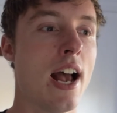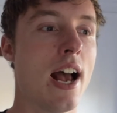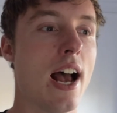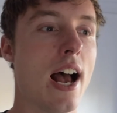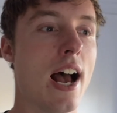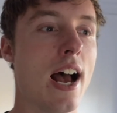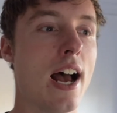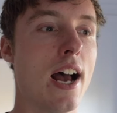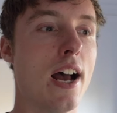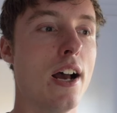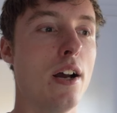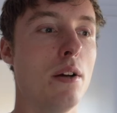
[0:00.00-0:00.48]

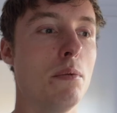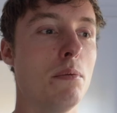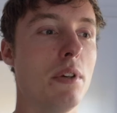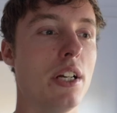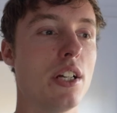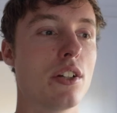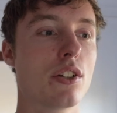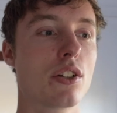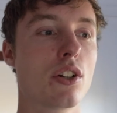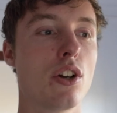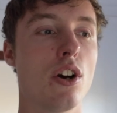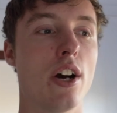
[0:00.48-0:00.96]

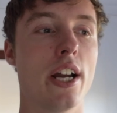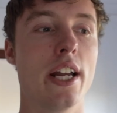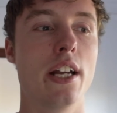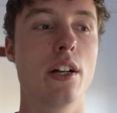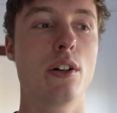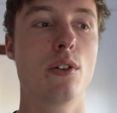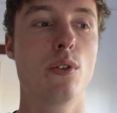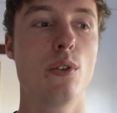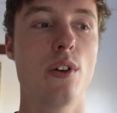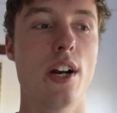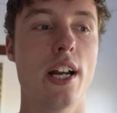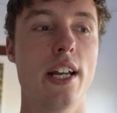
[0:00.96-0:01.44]
It's got a
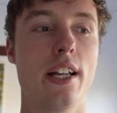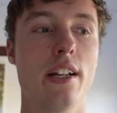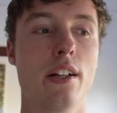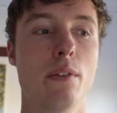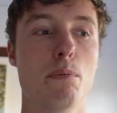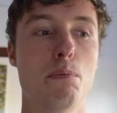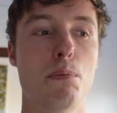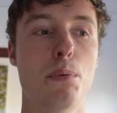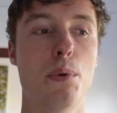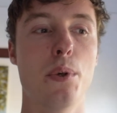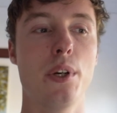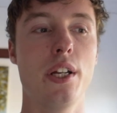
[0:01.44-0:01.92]
great
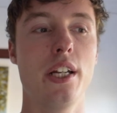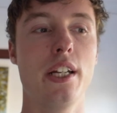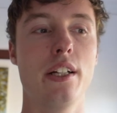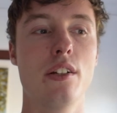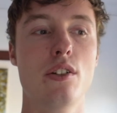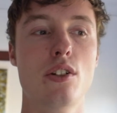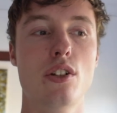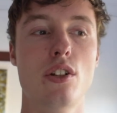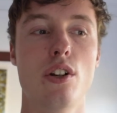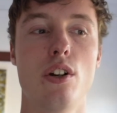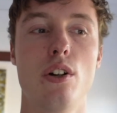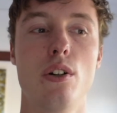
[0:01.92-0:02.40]

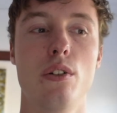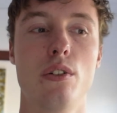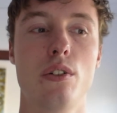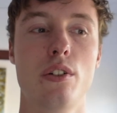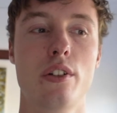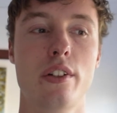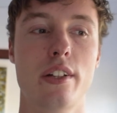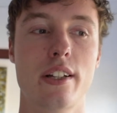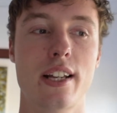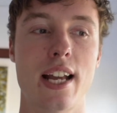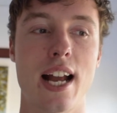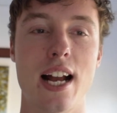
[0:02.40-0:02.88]

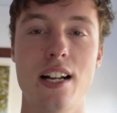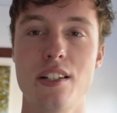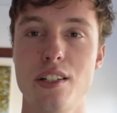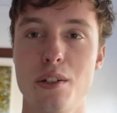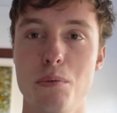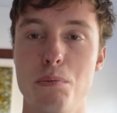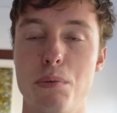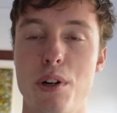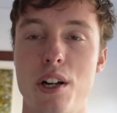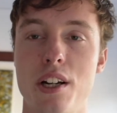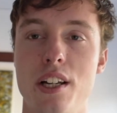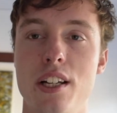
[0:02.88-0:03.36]
pre-installed
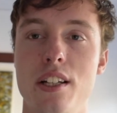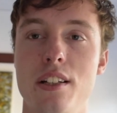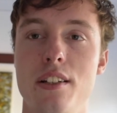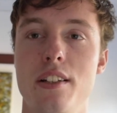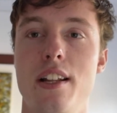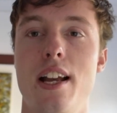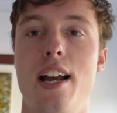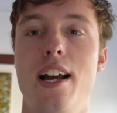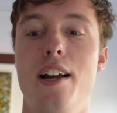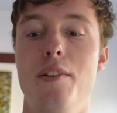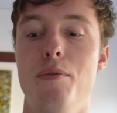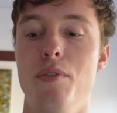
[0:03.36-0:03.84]
caching plugin
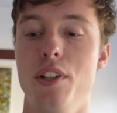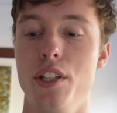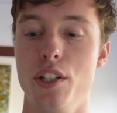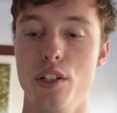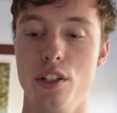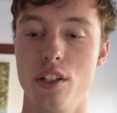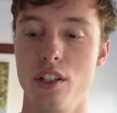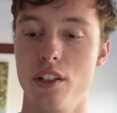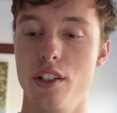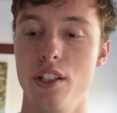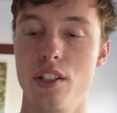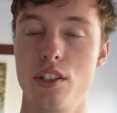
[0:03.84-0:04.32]
that
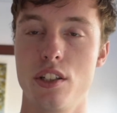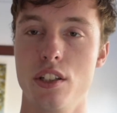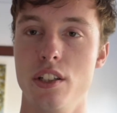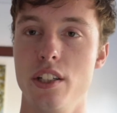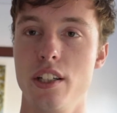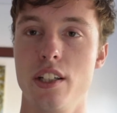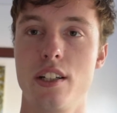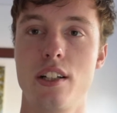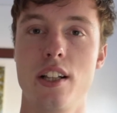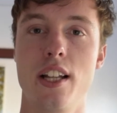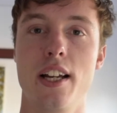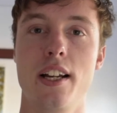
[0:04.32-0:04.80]
you can
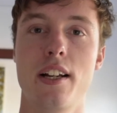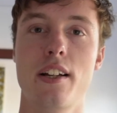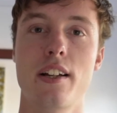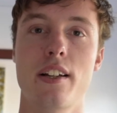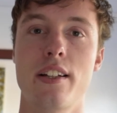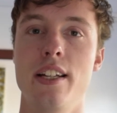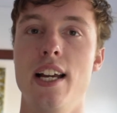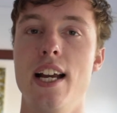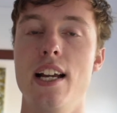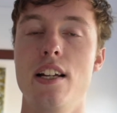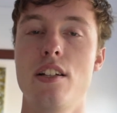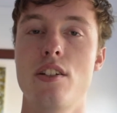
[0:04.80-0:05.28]
literally click
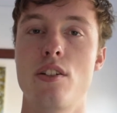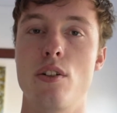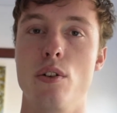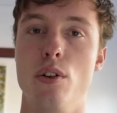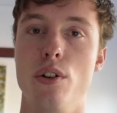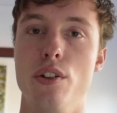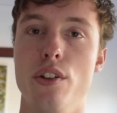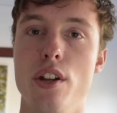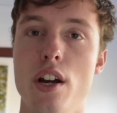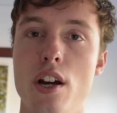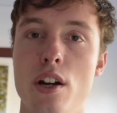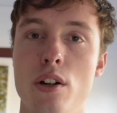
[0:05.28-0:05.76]
yes
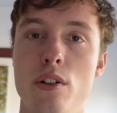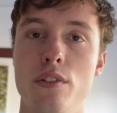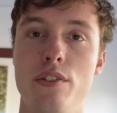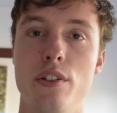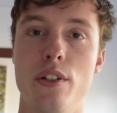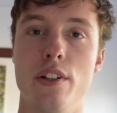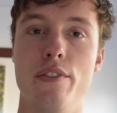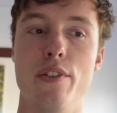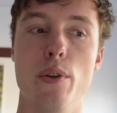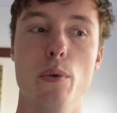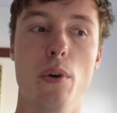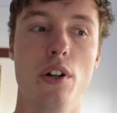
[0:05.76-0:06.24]
or no
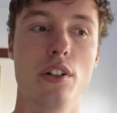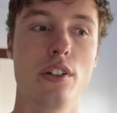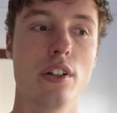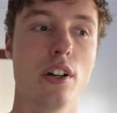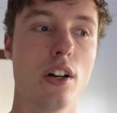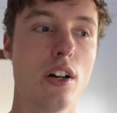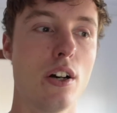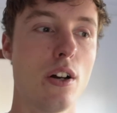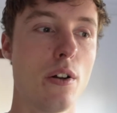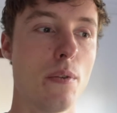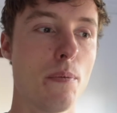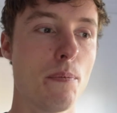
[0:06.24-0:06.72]
to if you want
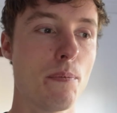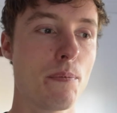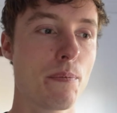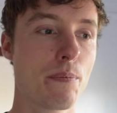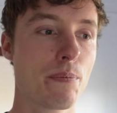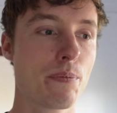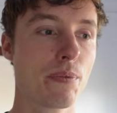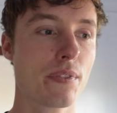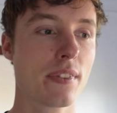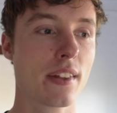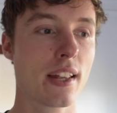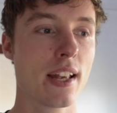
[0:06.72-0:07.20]
it on.
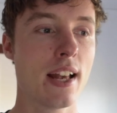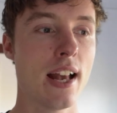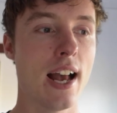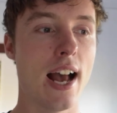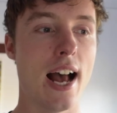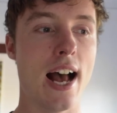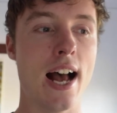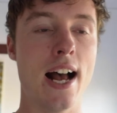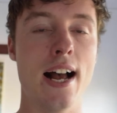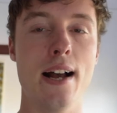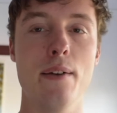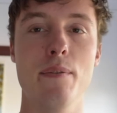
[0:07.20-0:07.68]

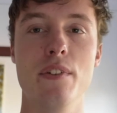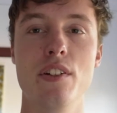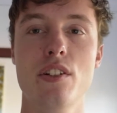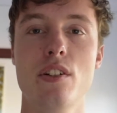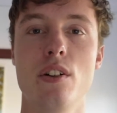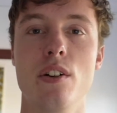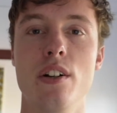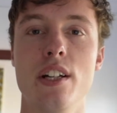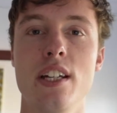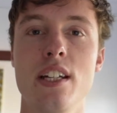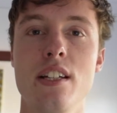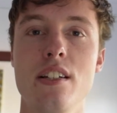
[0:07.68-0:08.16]
It's
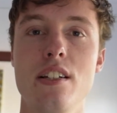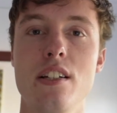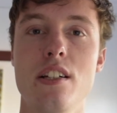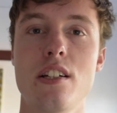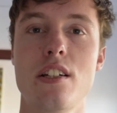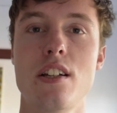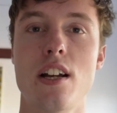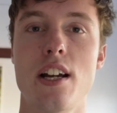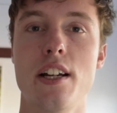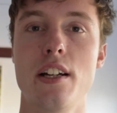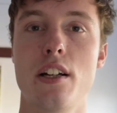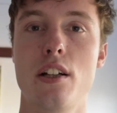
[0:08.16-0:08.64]
got easy
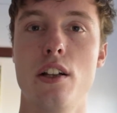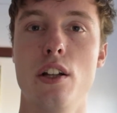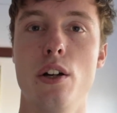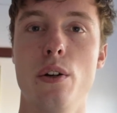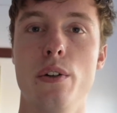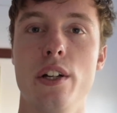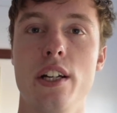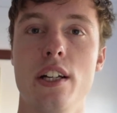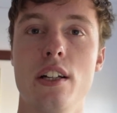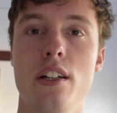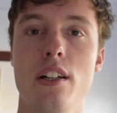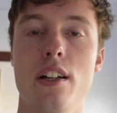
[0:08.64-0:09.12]
site
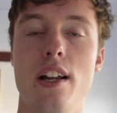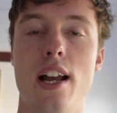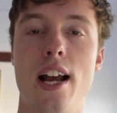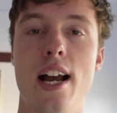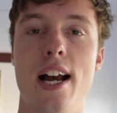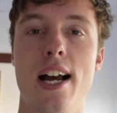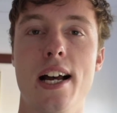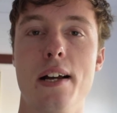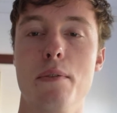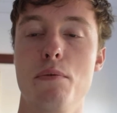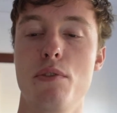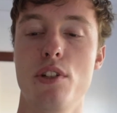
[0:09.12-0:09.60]
cloning,
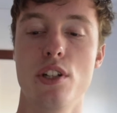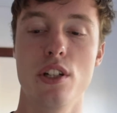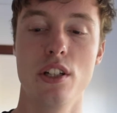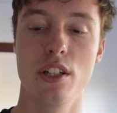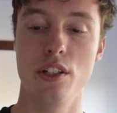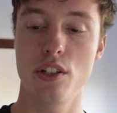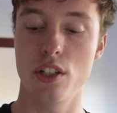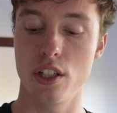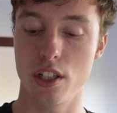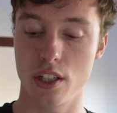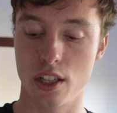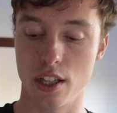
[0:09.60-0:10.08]
so you
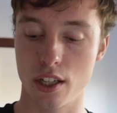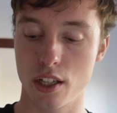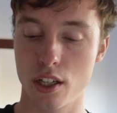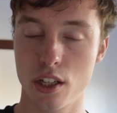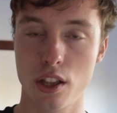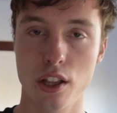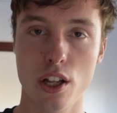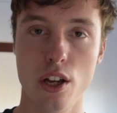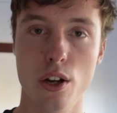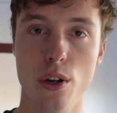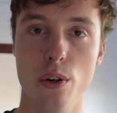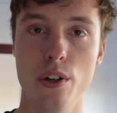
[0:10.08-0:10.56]
literally click
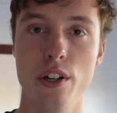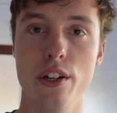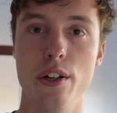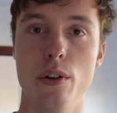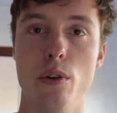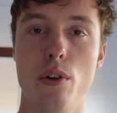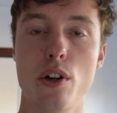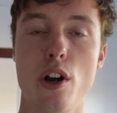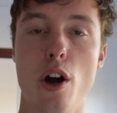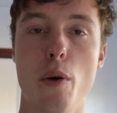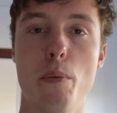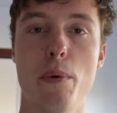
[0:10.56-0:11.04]
clone and
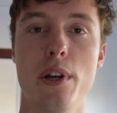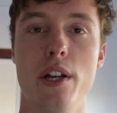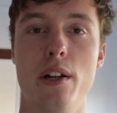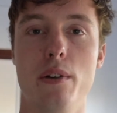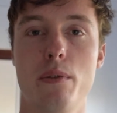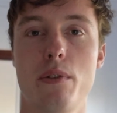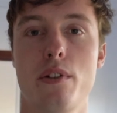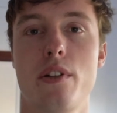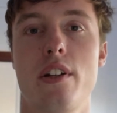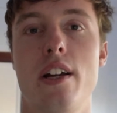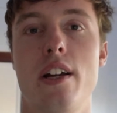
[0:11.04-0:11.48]
it will copy a